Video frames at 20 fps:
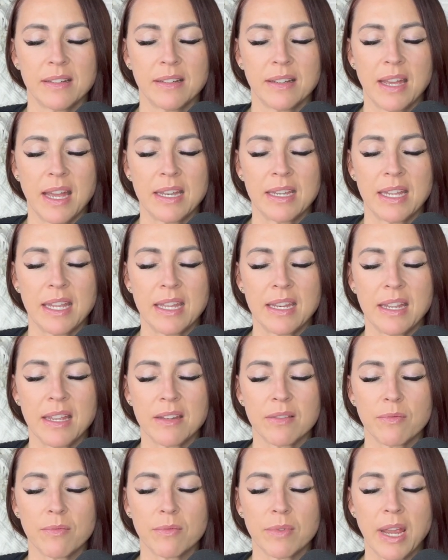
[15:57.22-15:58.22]
And get
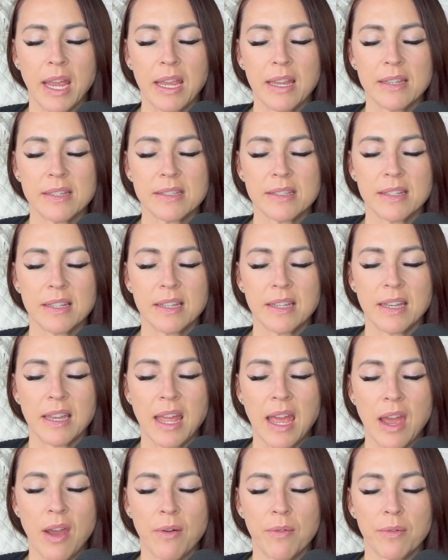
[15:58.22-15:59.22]
it right
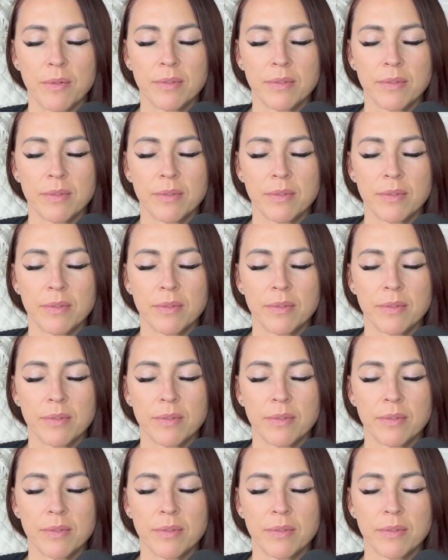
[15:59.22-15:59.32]
now.